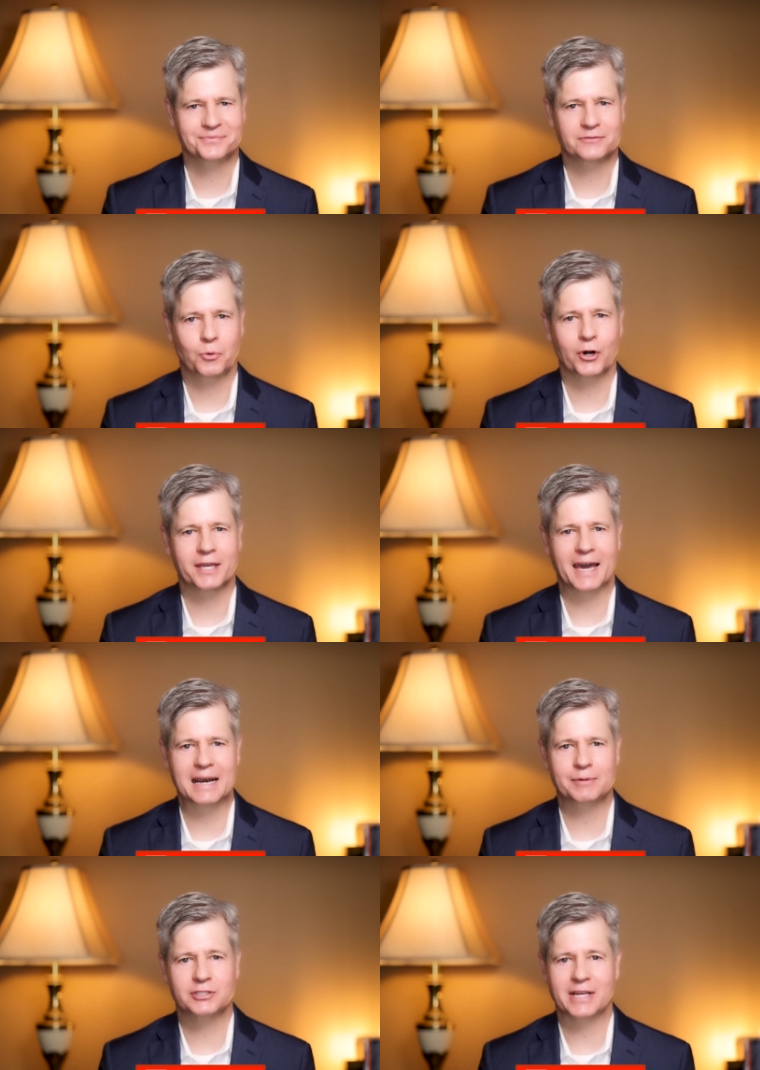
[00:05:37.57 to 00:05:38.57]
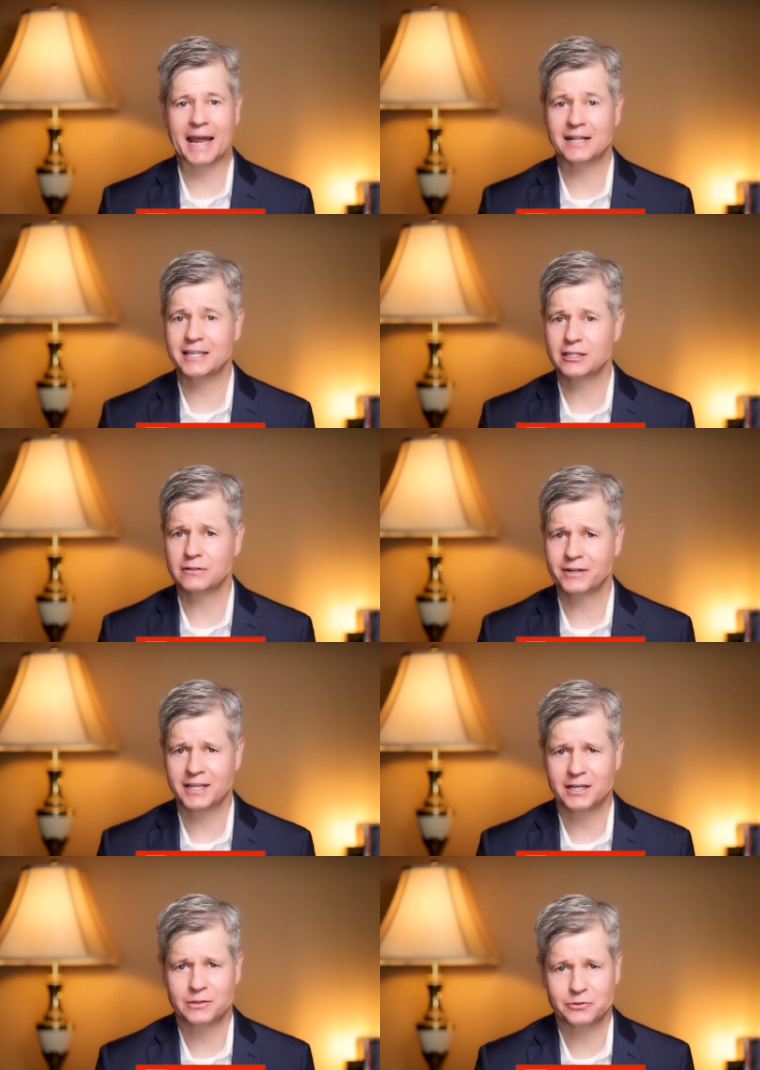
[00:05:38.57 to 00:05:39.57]
For more cannabis and legal
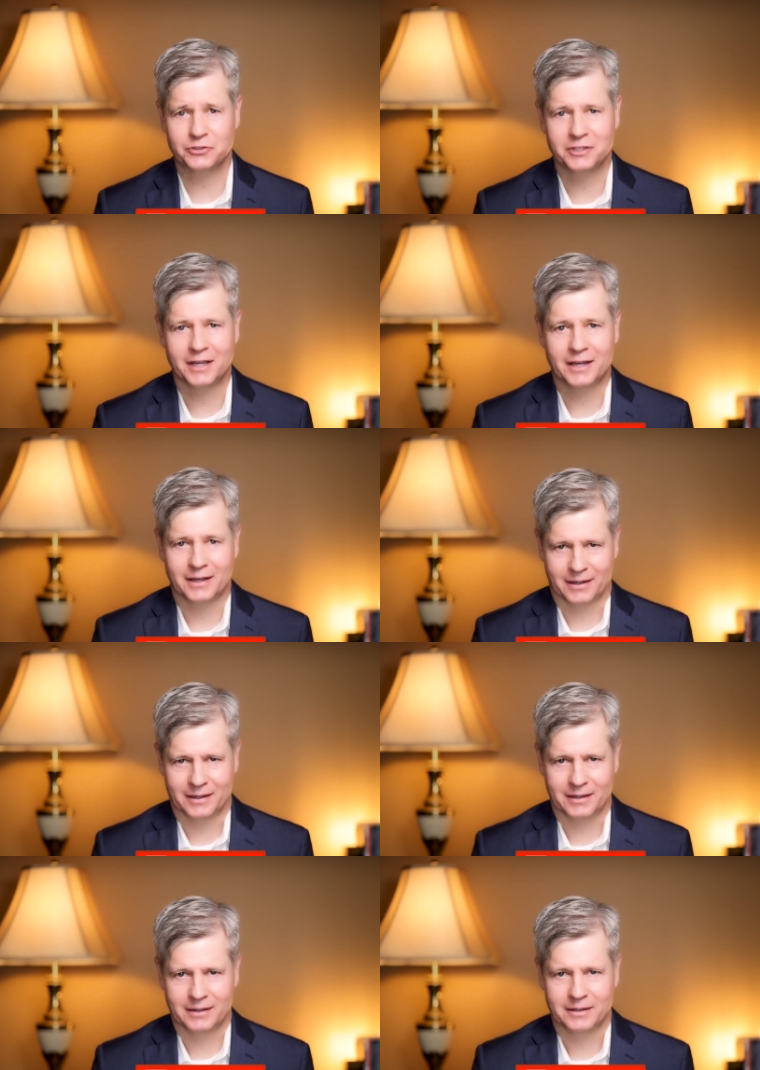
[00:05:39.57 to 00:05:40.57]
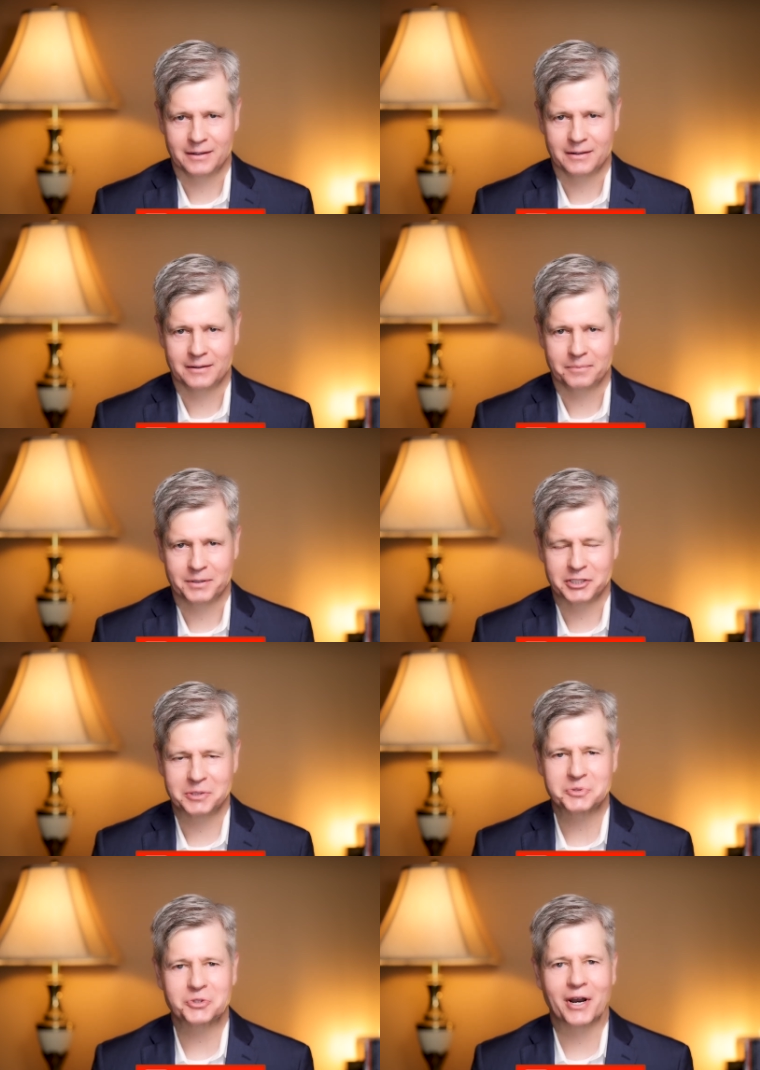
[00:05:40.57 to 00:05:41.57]
videos, please
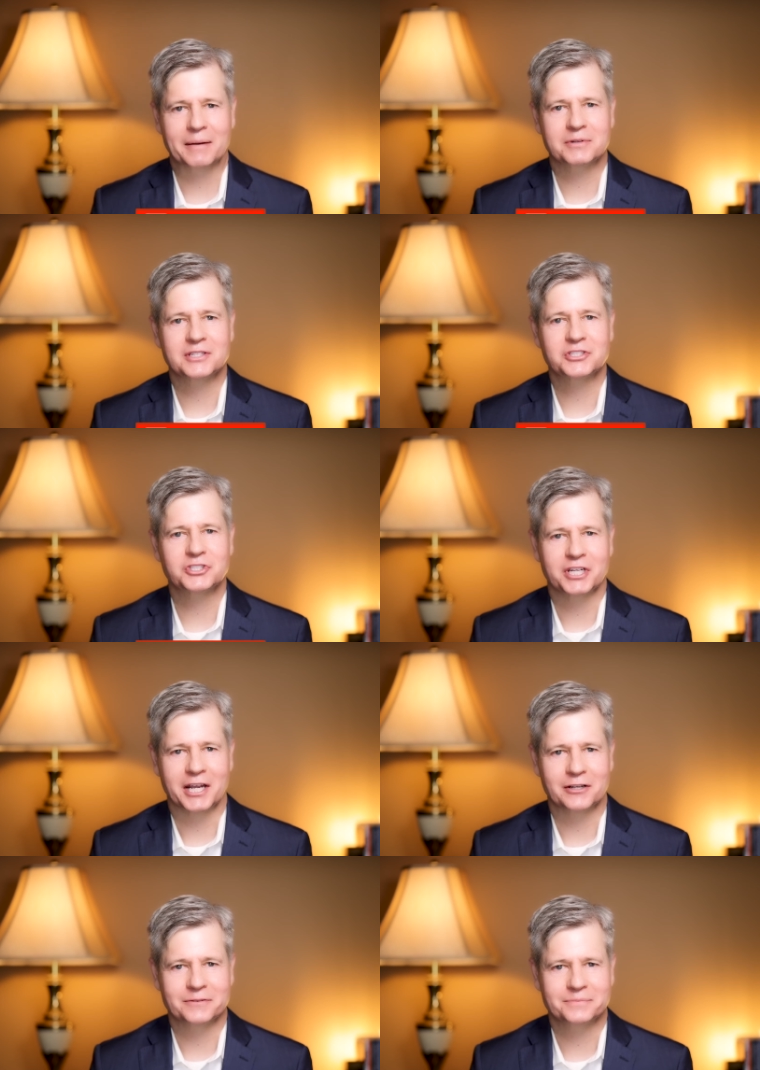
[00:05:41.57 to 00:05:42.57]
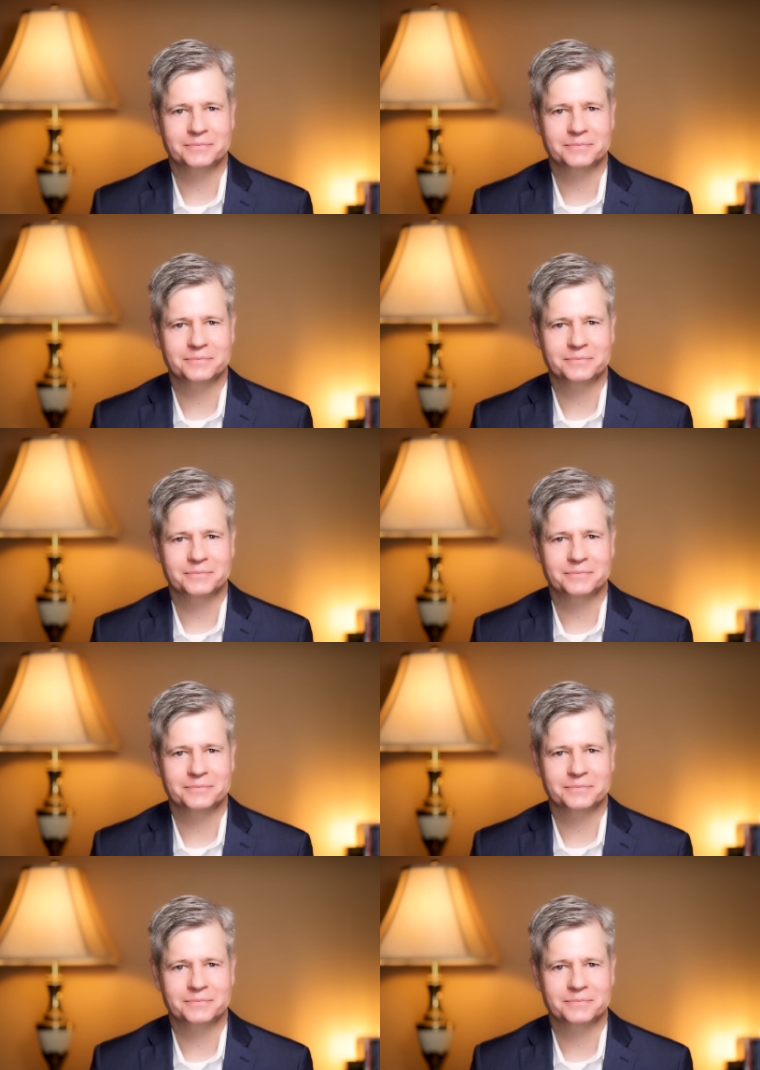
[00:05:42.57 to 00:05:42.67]
subscribe to this channel.